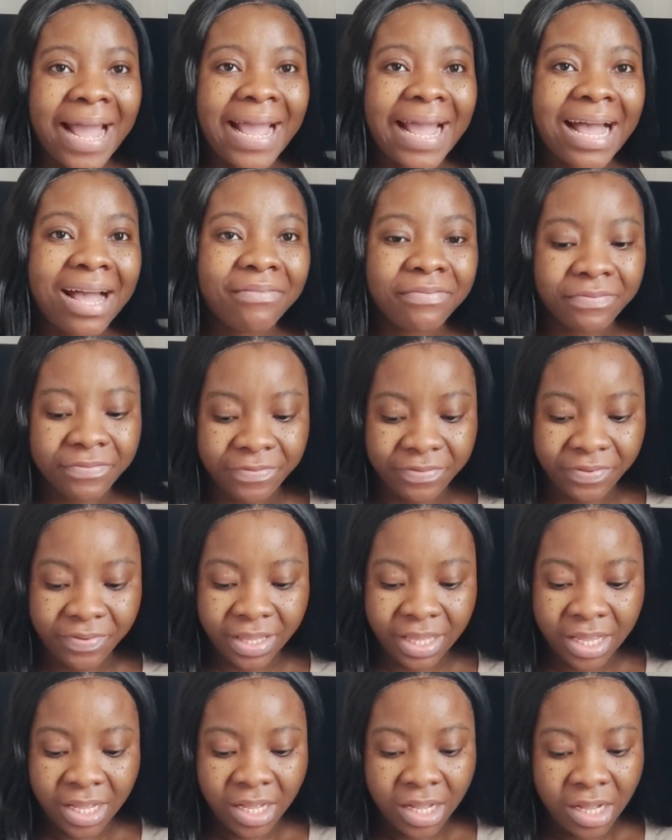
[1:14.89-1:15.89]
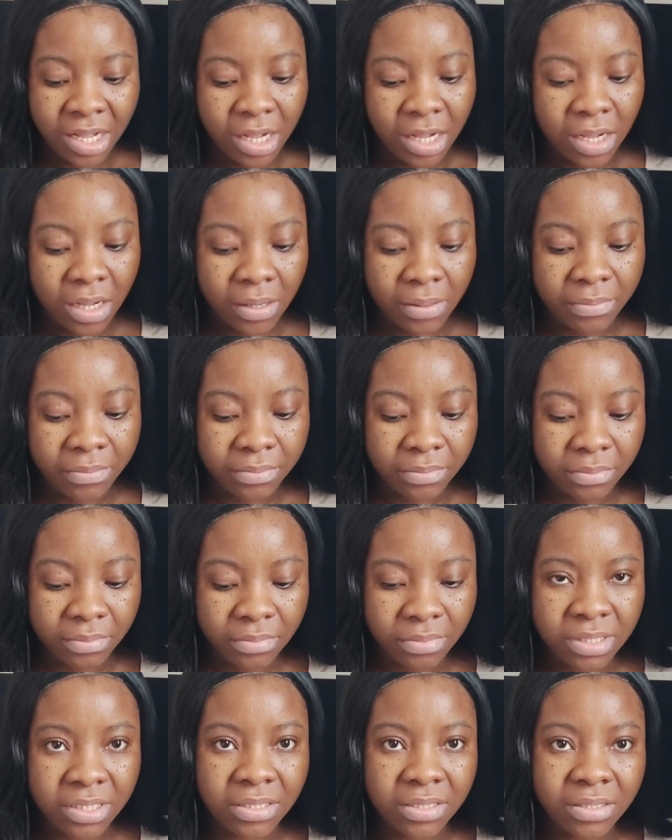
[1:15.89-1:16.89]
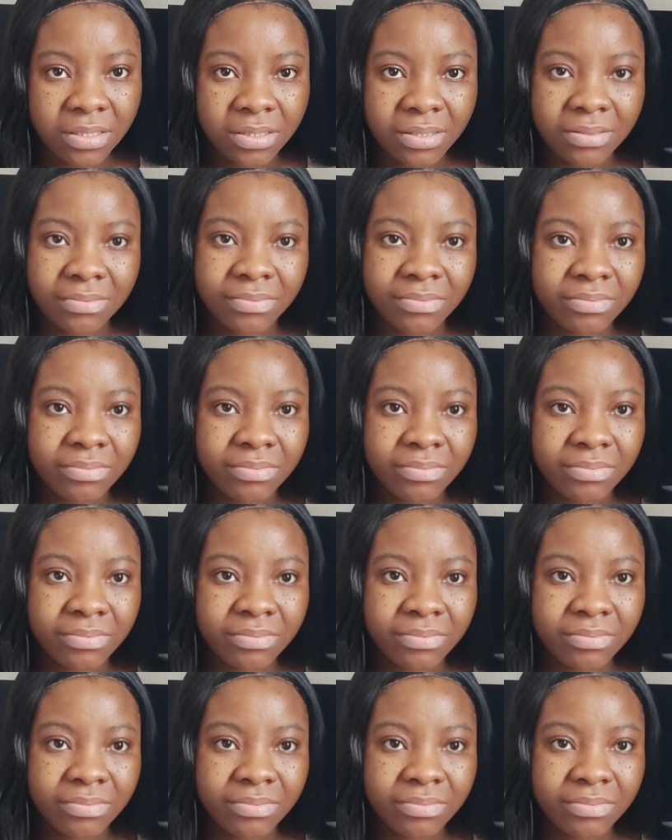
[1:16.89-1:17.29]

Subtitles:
have the